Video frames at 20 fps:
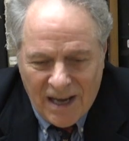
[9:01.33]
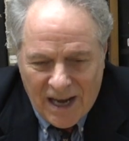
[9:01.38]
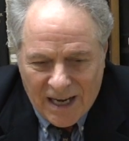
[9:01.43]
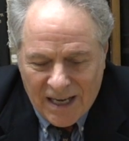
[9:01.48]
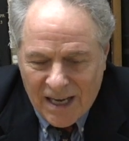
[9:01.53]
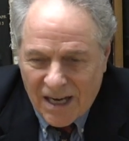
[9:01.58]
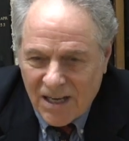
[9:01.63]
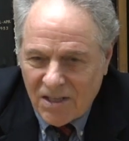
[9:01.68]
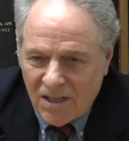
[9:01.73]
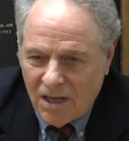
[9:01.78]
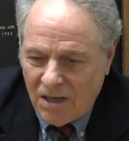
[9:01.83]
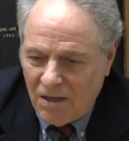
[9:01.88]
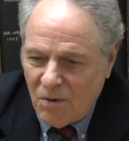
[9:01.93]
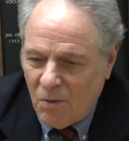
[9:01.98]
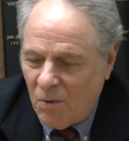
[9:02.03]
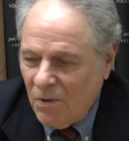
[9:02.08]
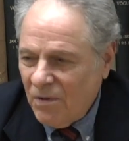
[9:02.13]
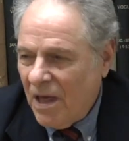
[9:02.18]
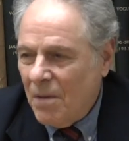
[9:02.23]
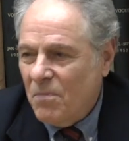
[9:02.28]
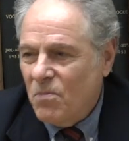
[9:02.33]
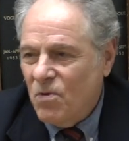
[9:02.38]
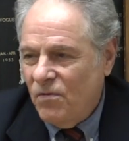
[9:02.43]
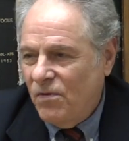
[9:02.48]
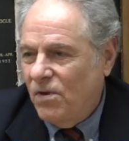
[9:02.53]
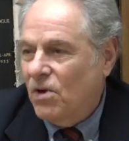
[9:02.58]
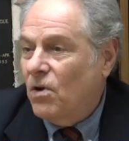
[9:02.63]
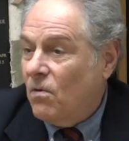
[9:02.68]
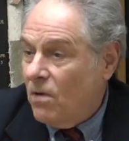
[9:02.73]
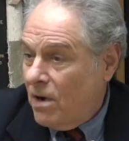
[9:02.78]
I got to tell you, all that
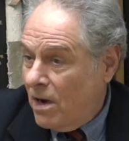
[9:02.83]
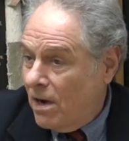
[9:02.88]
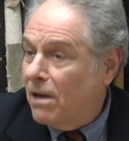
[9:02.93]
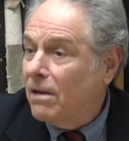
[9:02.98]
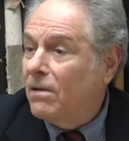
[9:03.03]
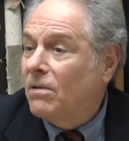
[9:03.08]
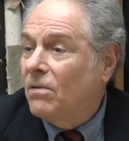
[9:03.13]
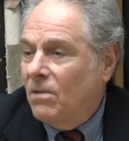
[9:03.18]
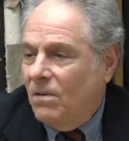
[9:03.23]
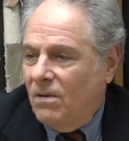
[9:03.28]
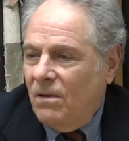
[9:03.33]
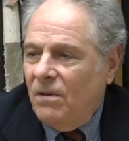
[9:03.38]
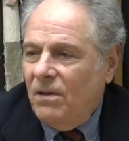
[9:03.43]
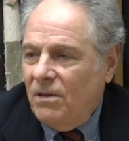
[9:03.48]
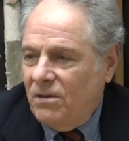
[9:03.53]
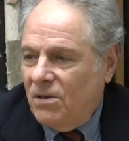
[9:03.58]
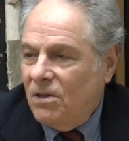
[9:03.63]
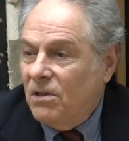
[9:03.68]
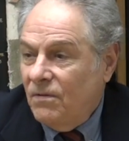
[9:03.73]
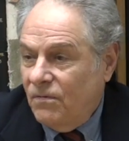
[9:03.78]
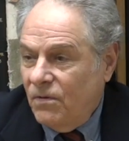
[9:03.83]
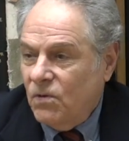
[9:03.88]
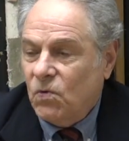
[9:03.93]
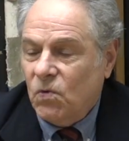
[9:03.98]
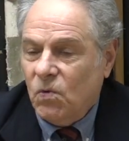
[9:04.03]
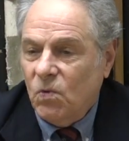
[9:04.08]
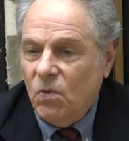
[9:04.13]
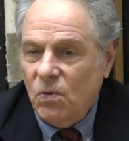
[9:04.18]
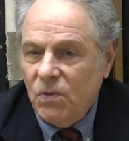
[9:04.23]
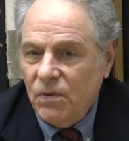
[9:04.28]
moving around to different
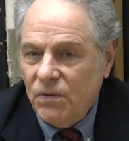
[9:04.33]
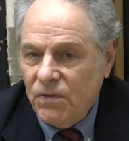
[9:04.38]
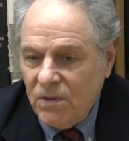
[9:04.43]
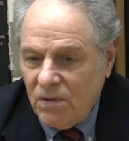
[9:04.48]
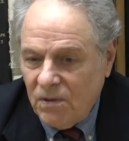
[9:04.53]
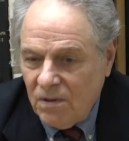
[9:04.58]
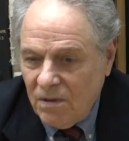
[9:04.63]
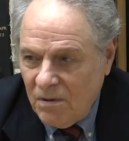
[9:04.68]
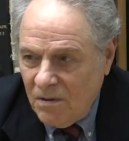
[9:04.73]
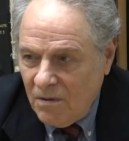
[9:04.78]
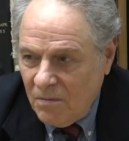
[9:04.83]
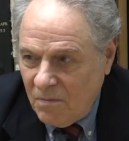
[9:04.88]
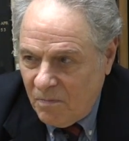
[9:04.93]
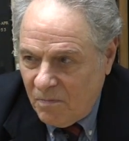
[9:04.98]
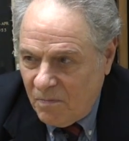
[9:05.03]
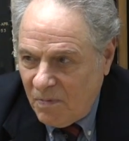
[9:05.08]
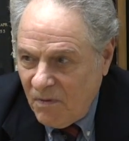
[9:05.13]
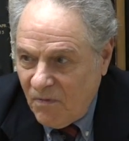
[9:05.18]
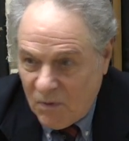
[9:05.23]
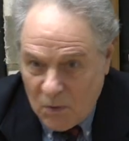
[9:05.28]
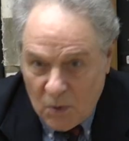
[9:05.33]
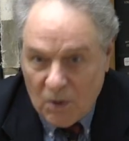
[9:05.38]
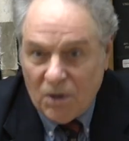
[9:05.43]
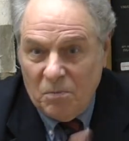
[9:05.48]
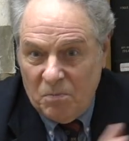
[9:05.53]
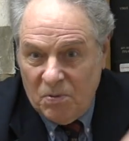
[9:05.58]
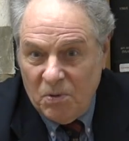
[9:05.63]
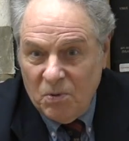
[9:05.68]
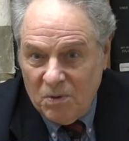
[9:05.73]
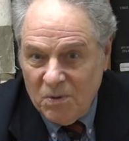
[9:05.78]
schools before
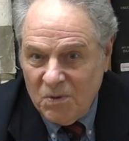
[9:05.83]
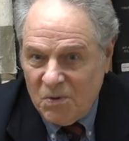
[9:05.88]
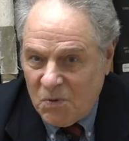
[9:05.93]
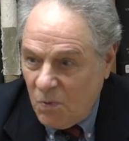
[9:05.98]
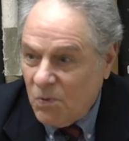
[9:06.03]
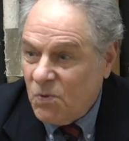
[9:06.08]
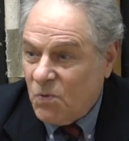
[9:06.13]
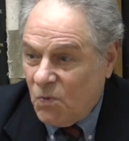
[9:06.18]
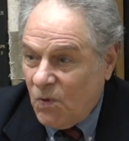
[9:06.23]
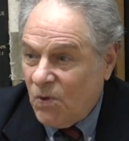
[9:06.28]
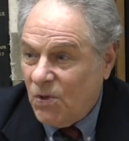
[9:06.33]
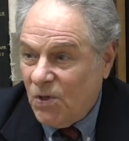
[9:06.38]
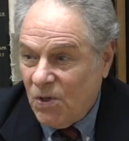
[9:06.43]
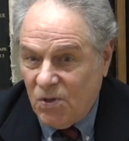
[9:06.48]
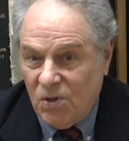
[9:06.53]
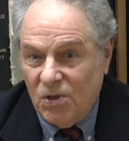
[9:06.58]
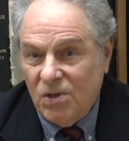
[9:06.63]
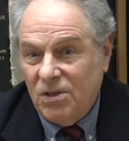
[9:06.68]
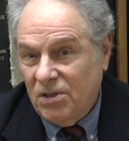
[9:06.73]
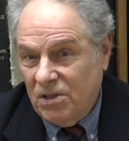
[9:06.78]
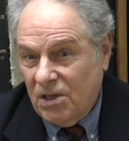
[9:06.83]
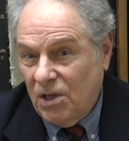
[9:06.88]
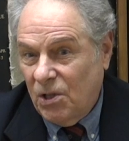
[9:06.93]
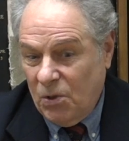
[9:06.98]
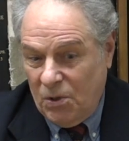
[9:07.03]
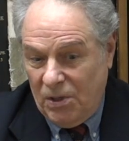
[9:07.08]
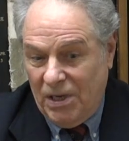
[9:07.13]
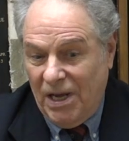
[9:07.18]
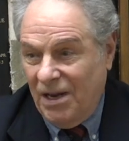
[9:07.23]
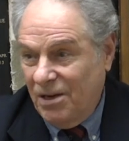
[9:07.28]
computers was really good because I
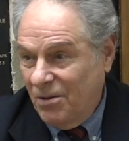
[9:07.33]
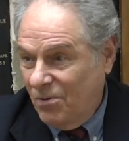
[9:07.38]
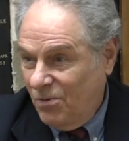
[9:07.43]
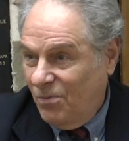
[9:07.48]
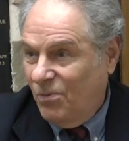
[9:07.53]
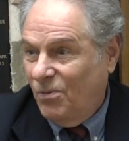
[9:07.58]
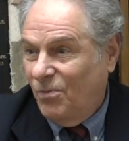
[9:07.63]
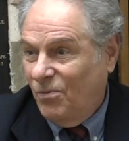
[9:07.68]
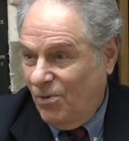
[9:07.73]
learned how to